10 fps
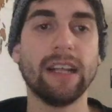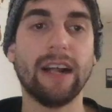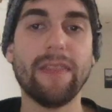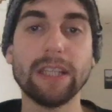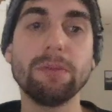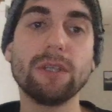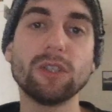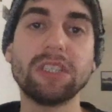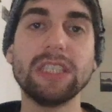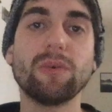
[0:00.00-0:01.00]
And that's
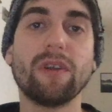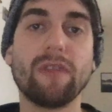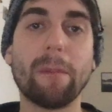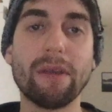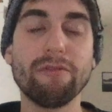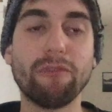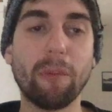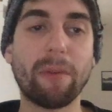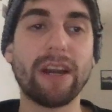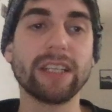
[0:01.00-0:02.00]
because this is one of the painful
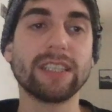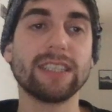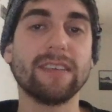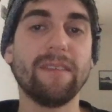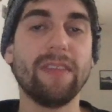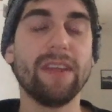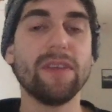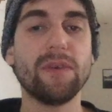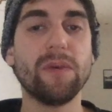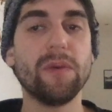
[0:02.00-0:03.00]
parts that
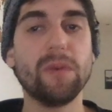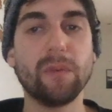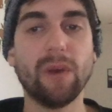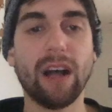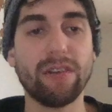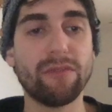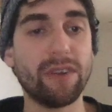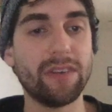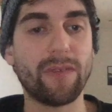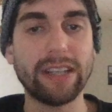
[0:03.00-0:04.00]
you have
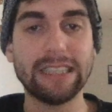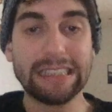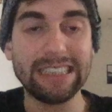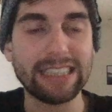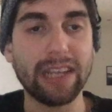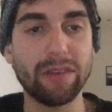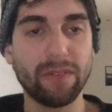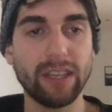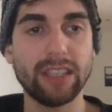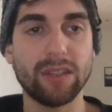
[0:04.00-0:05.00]
when writing these kind of
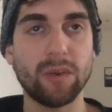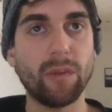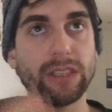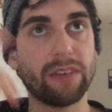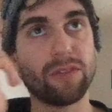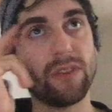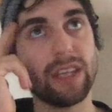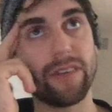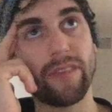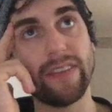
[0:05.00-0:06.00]
things, that you always have to
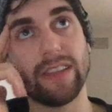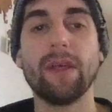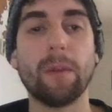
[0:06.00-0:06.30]
think on radians,